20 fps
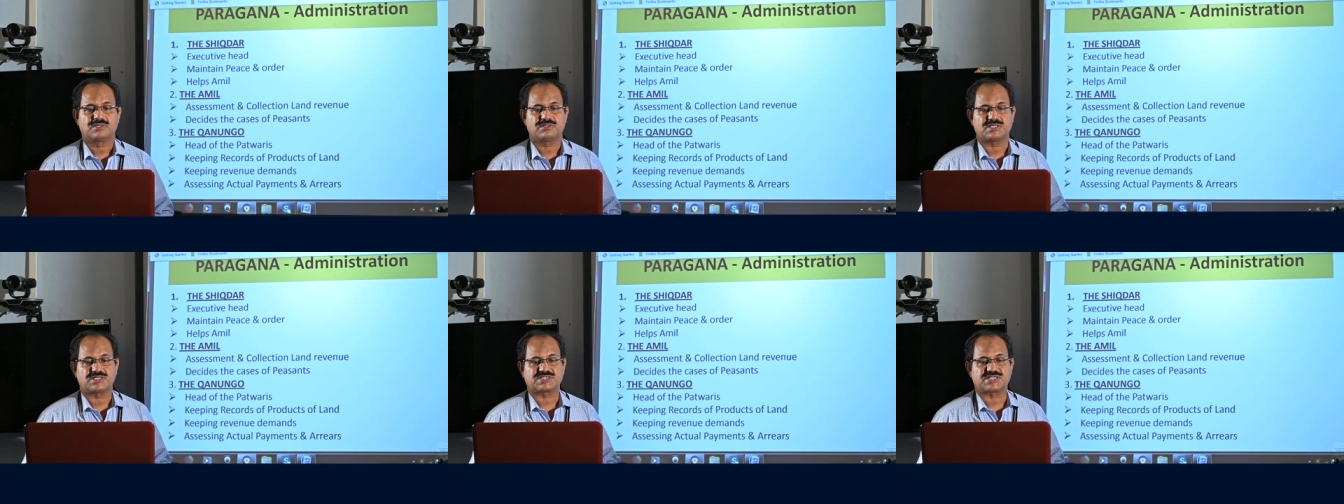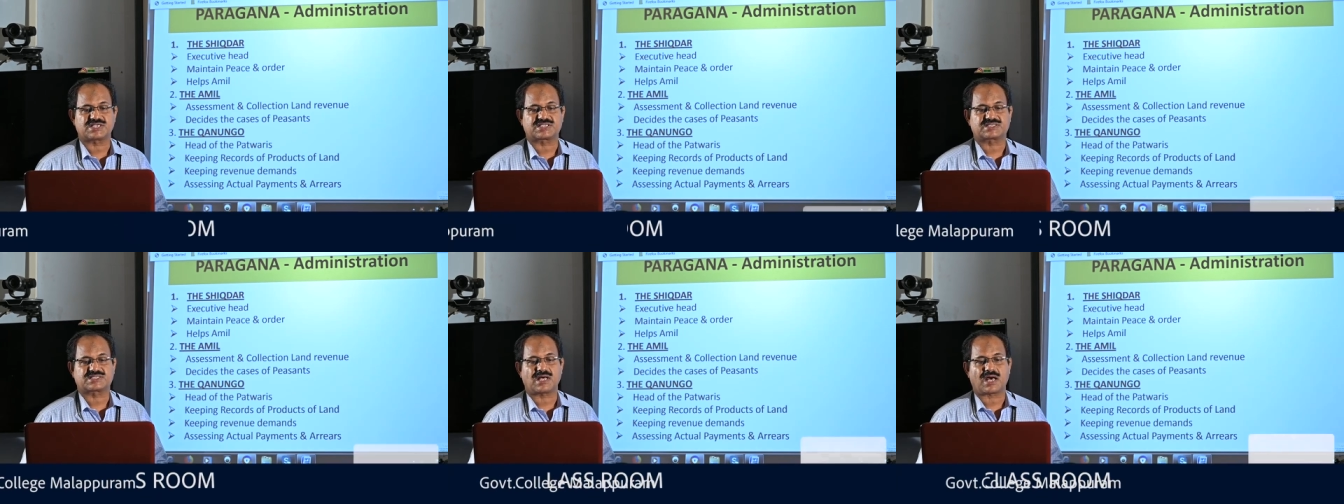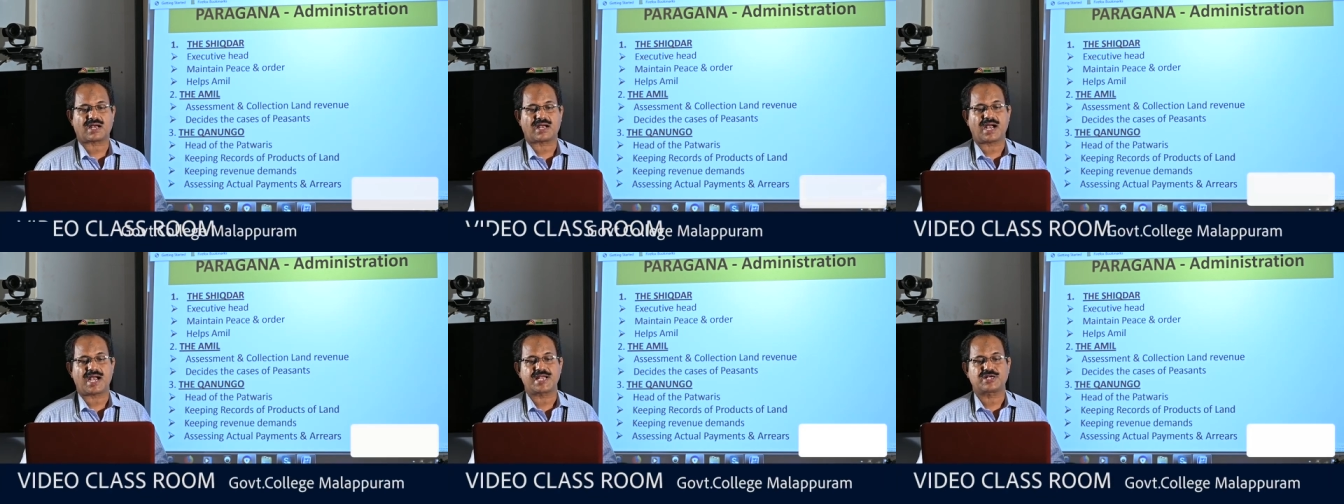The
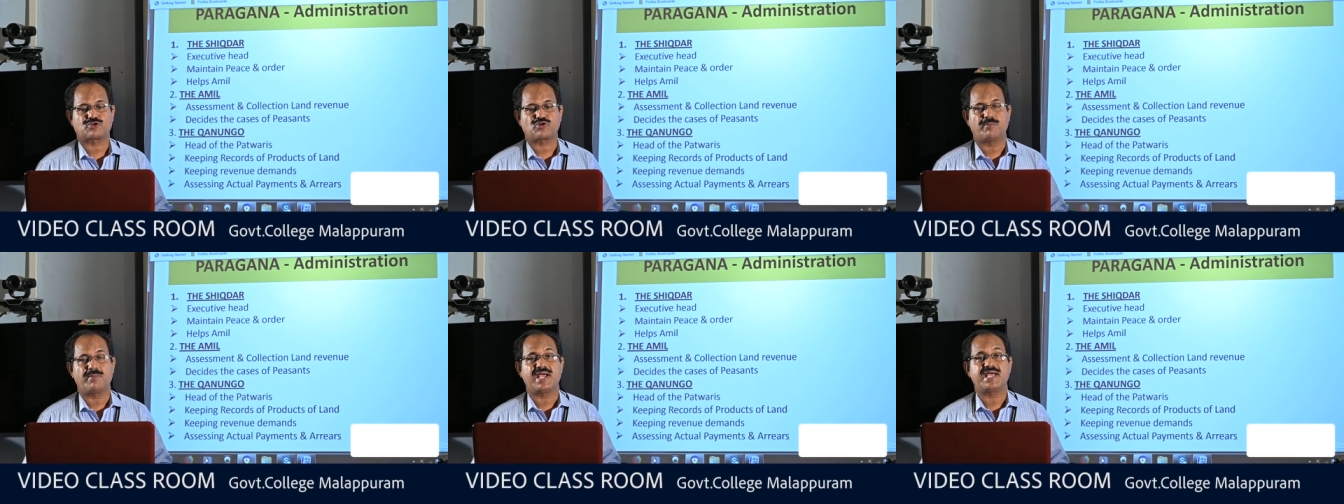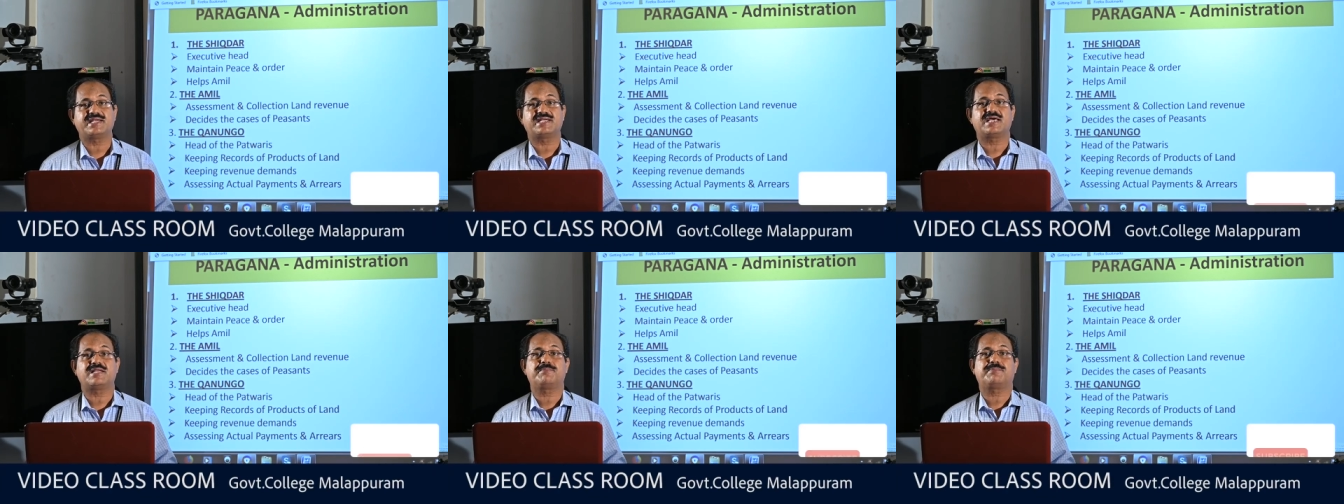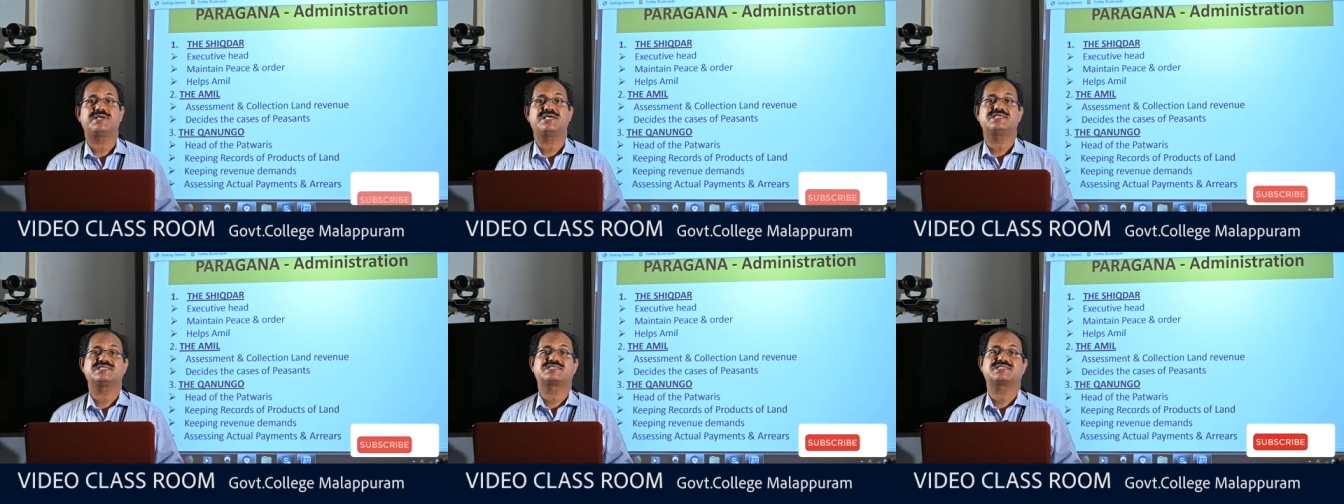Siktar had to maintain
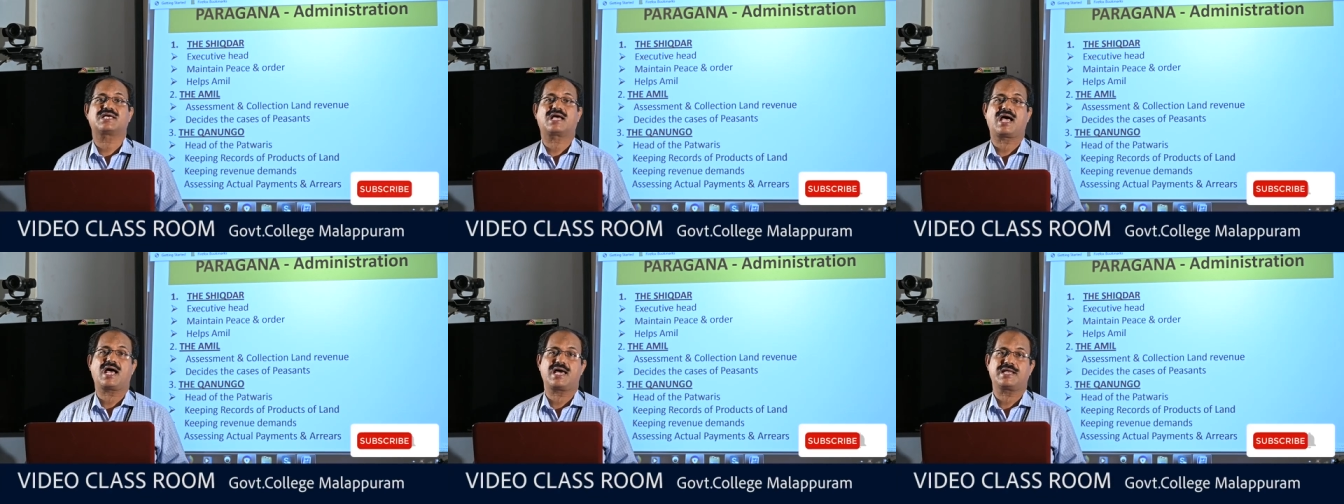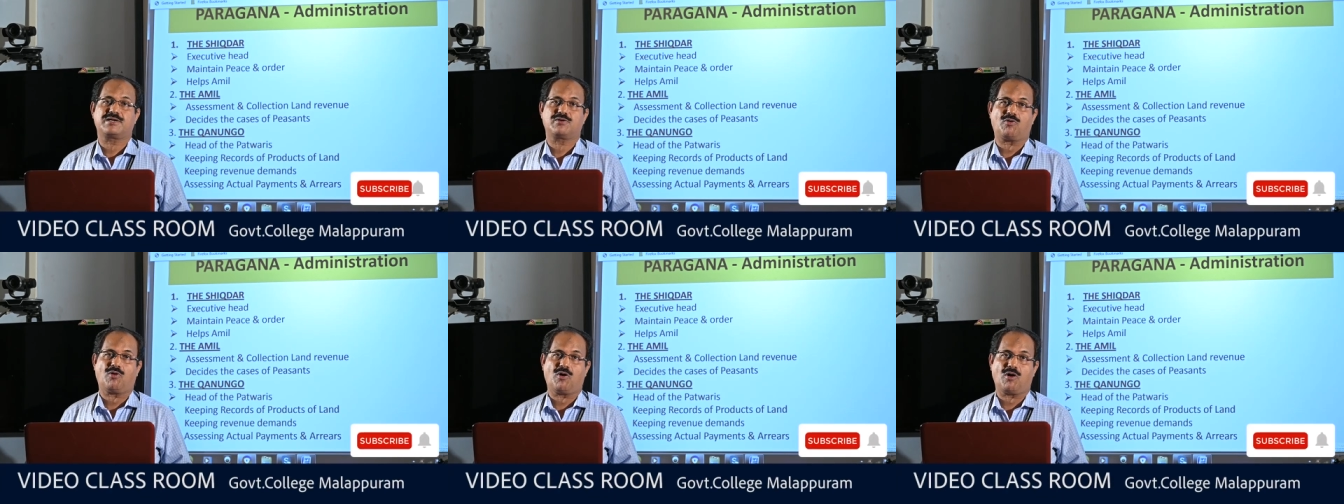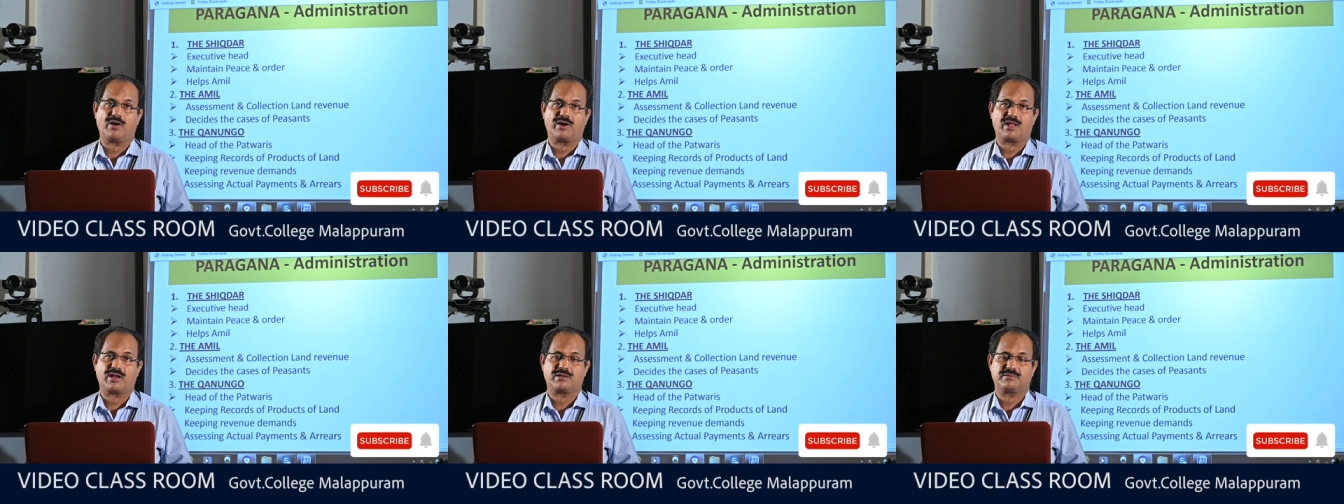peace and
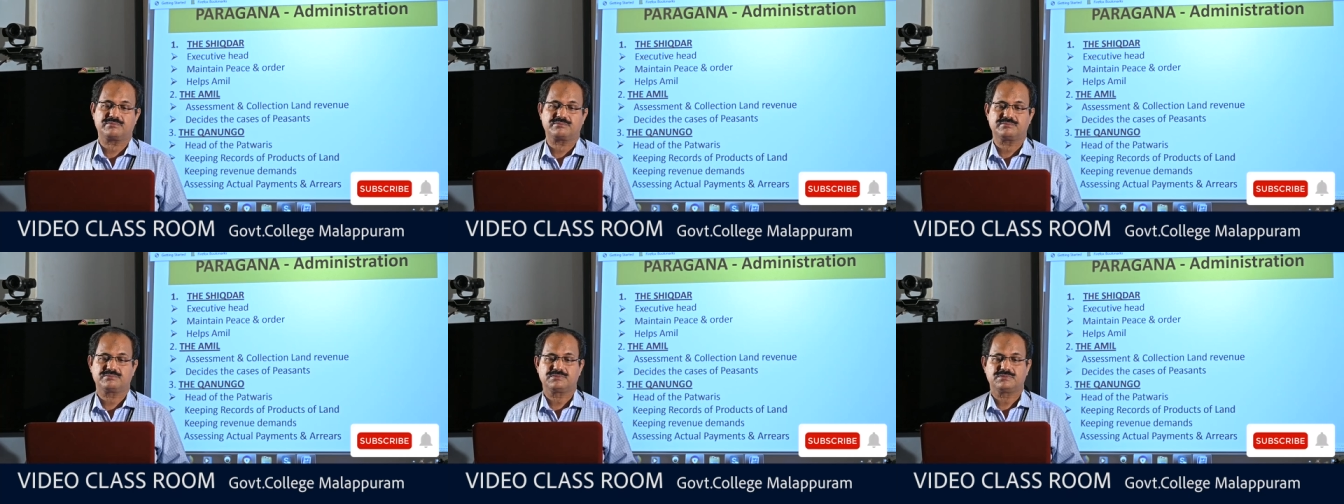order